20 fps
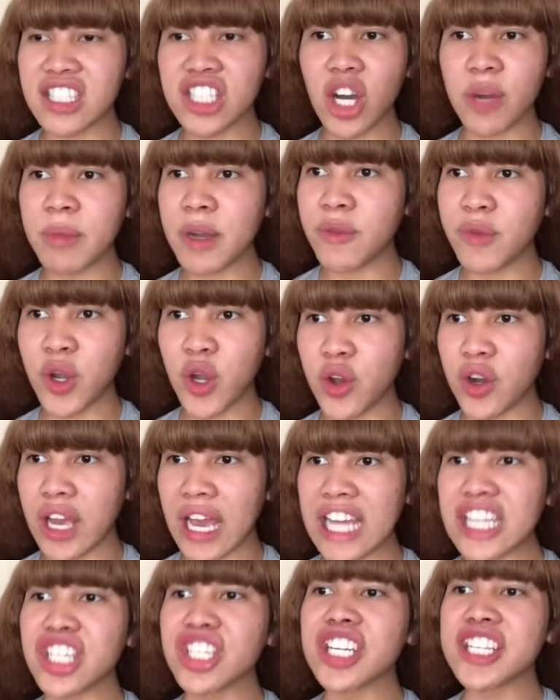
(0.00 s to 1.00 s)
don't be rude,
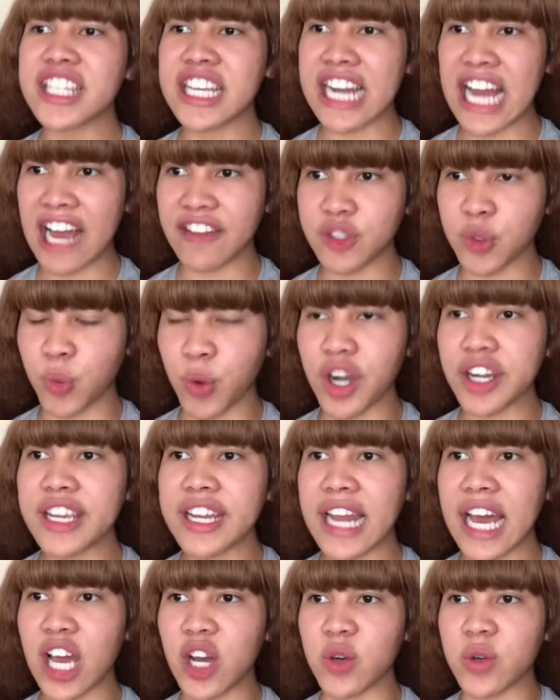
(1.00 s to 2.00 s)
and you're just gonna have to work it
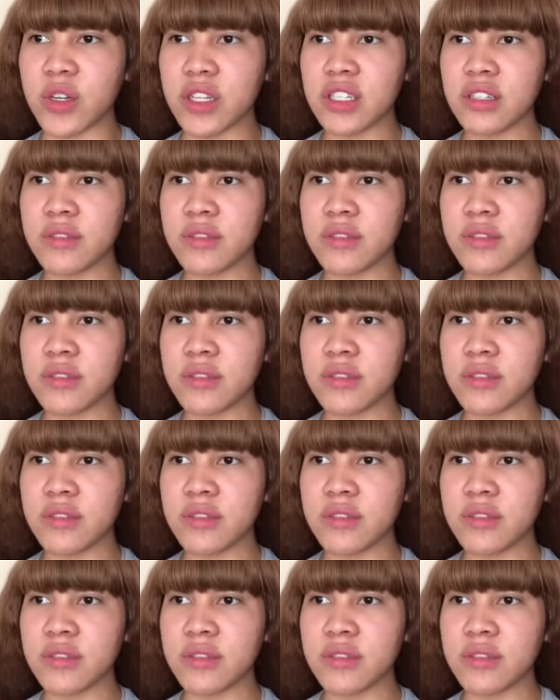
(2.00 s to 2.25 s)
out.